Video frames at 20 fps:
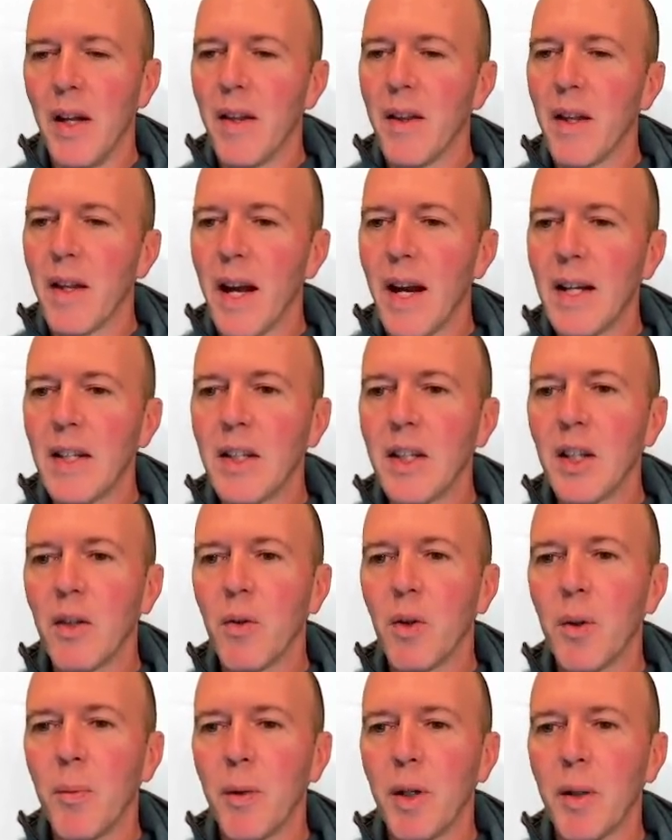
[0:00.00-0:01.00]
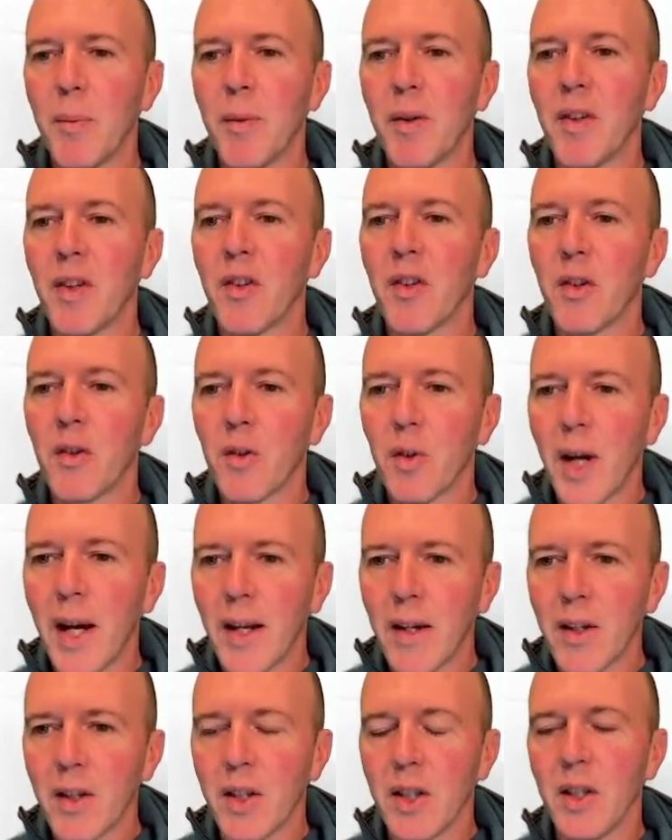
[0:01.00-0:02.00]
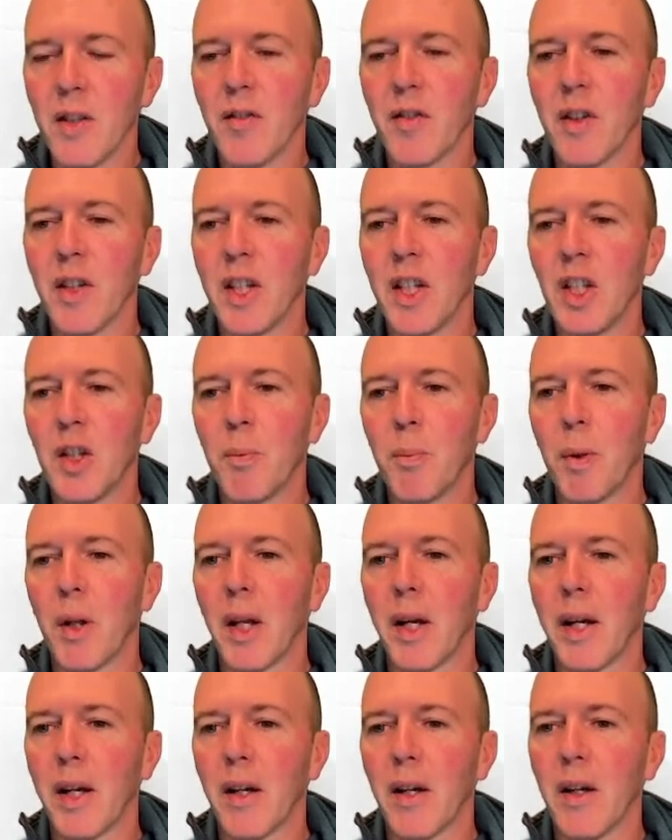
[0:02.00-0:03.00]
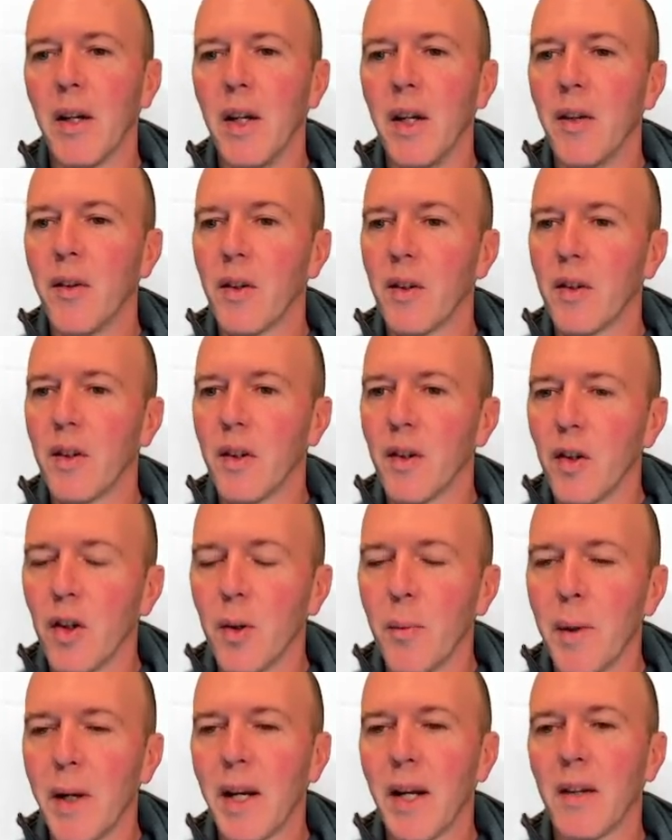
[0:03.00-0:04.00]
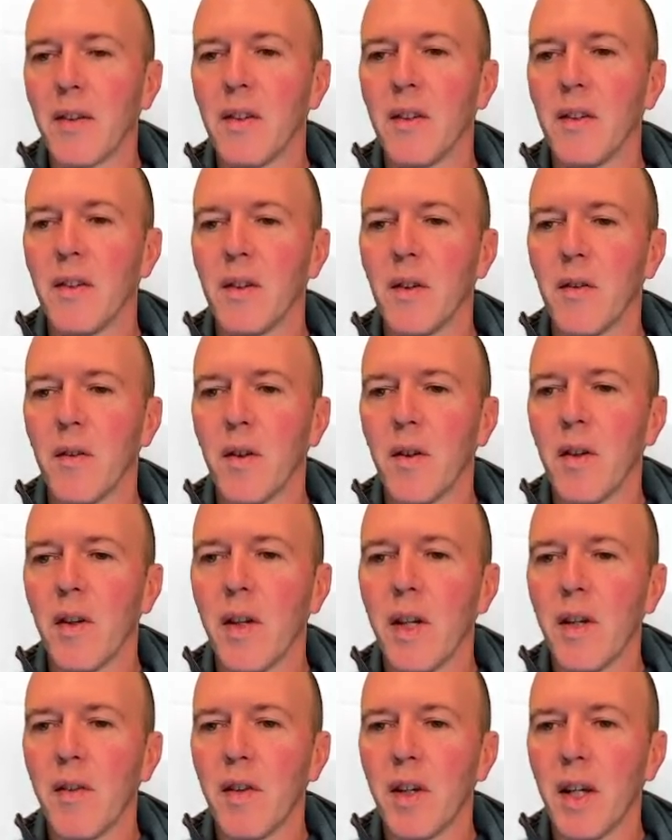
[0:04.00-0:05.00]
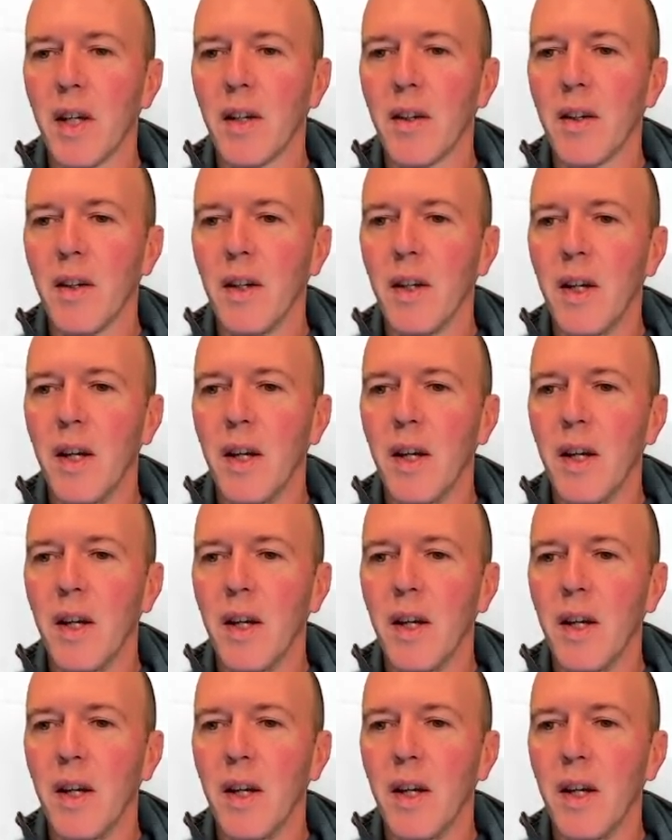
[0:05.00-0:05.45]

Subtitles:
The Nash equilibrium is a strategy for each player, such that nobody has incentive to deviate.